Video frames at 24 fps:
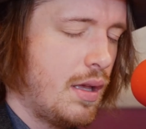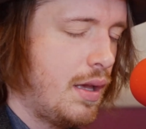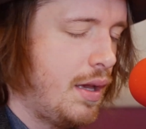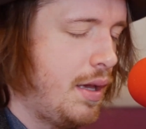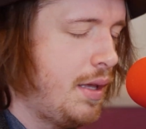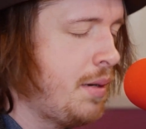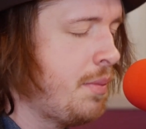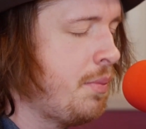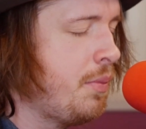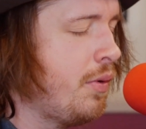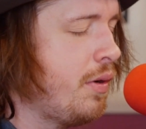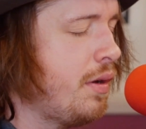
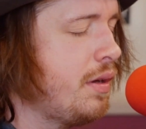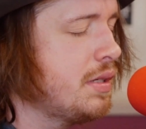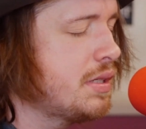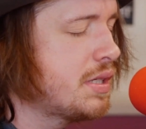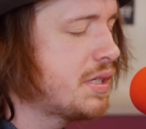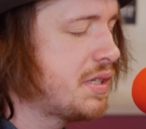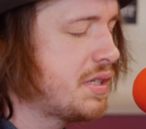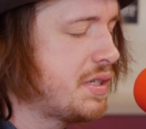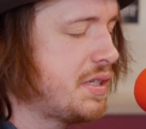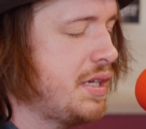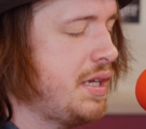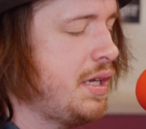and I'm
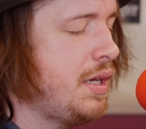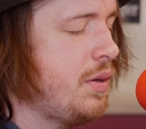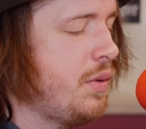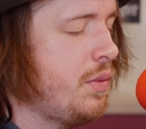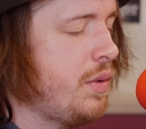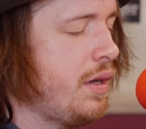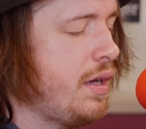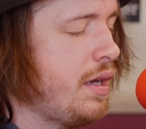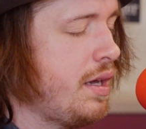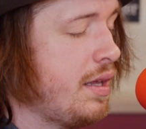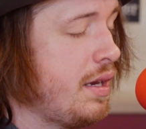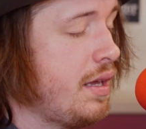rusty
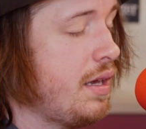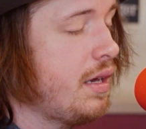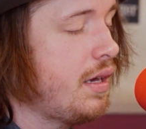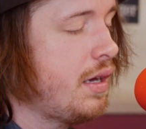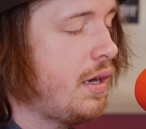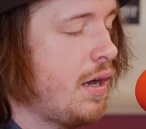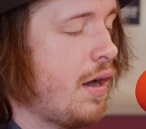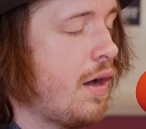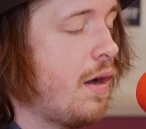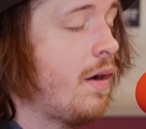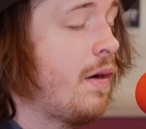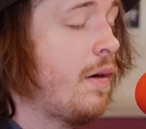when it
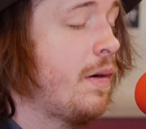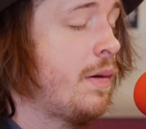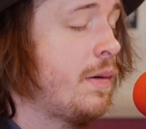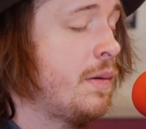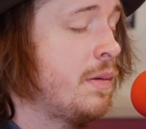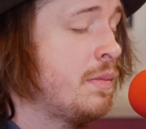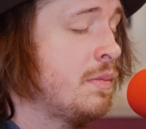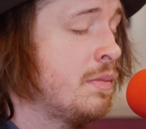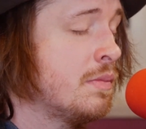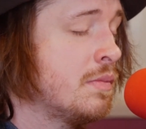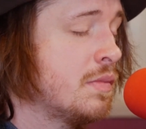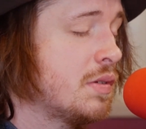
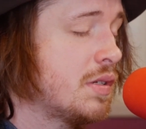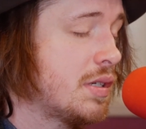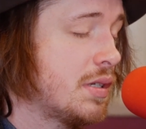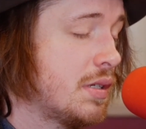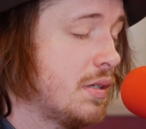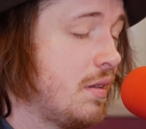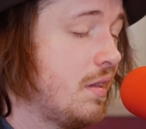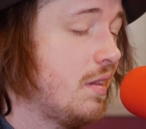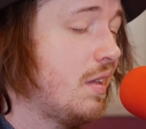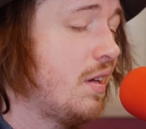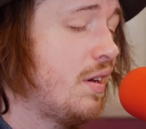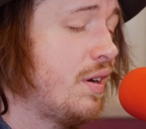comes
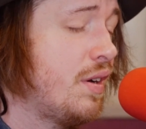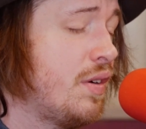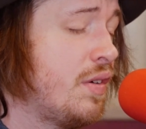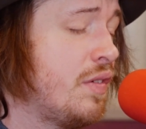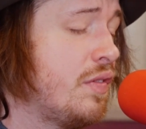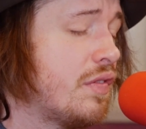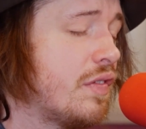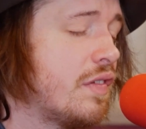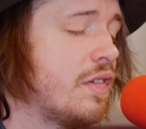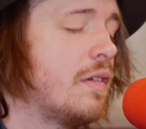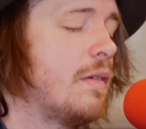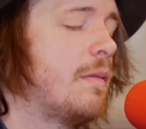to
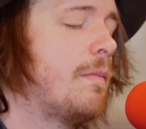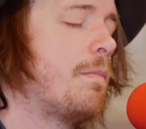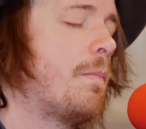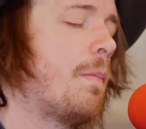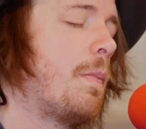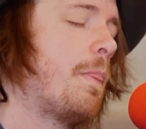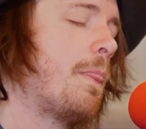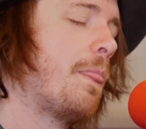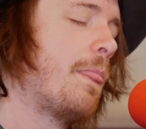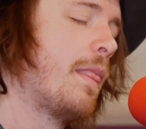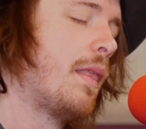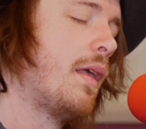love.
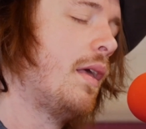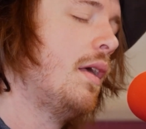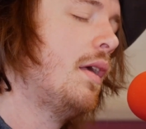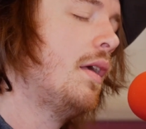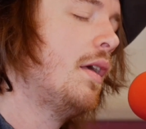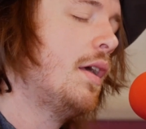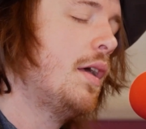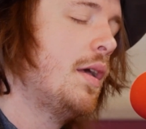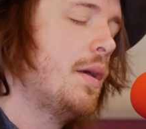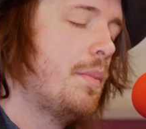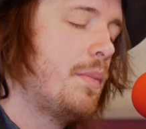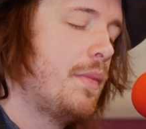
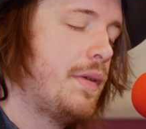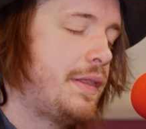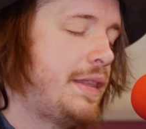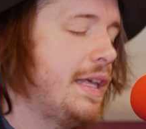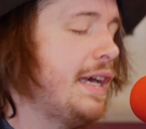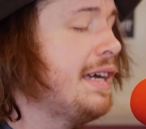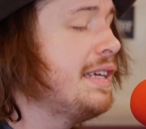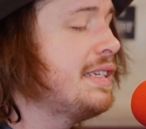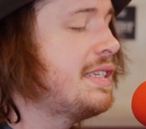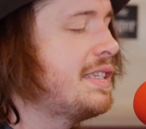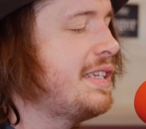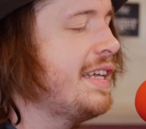But
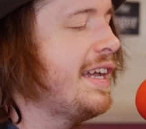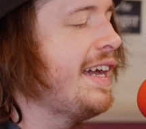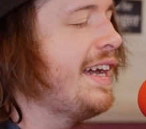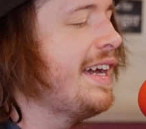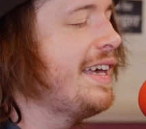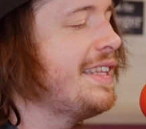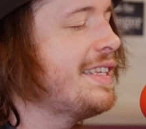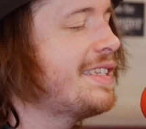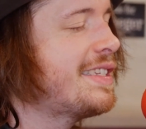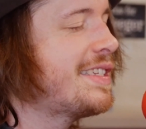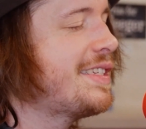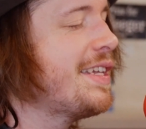they
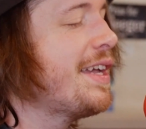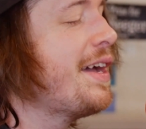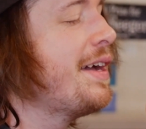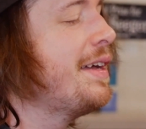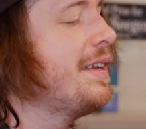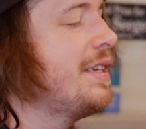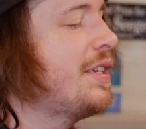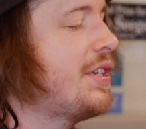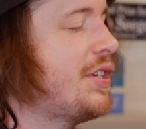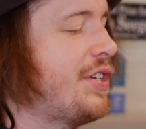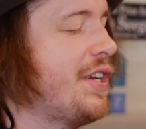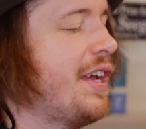say the
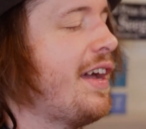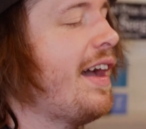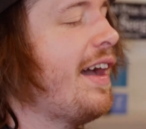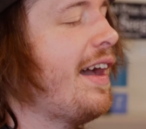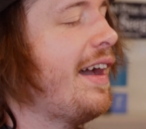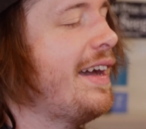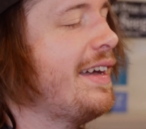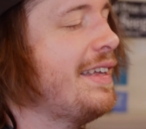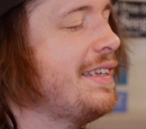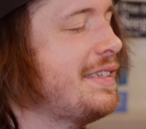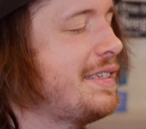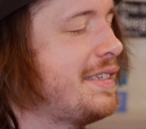sun
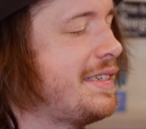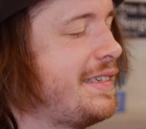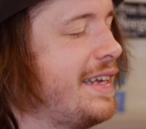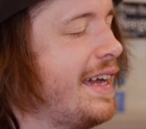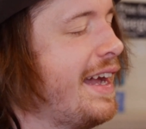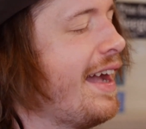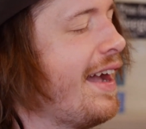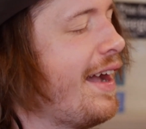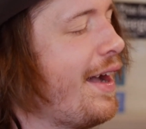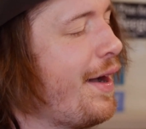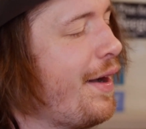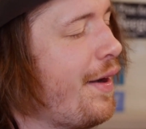shines
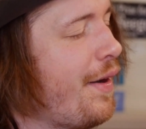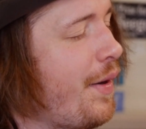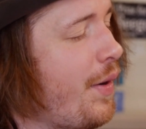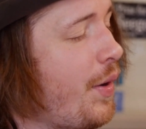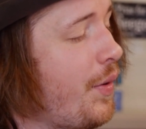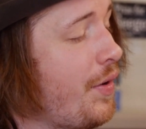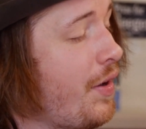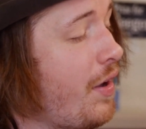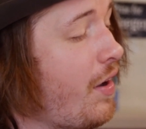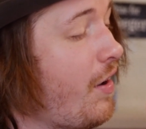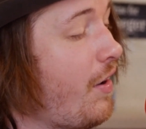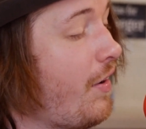
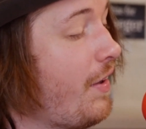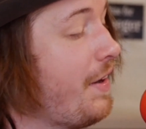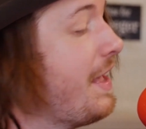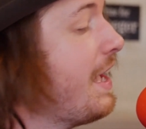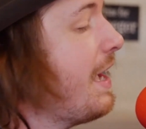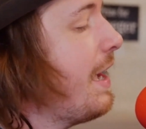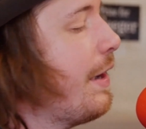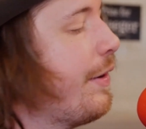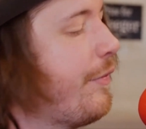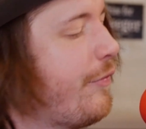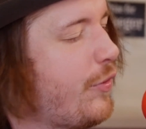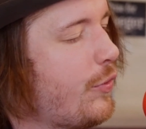down on
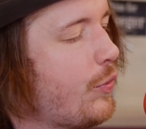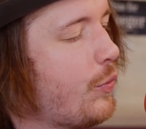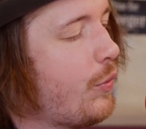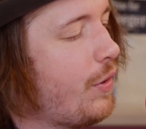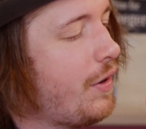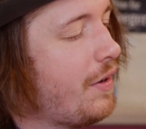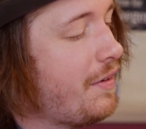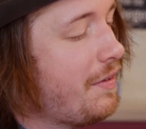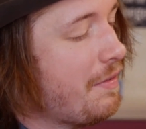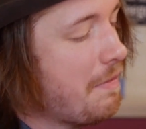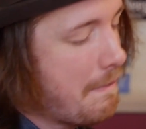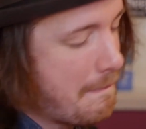
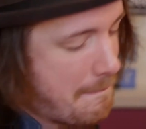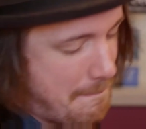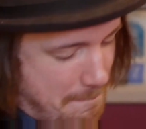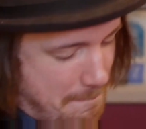everyone,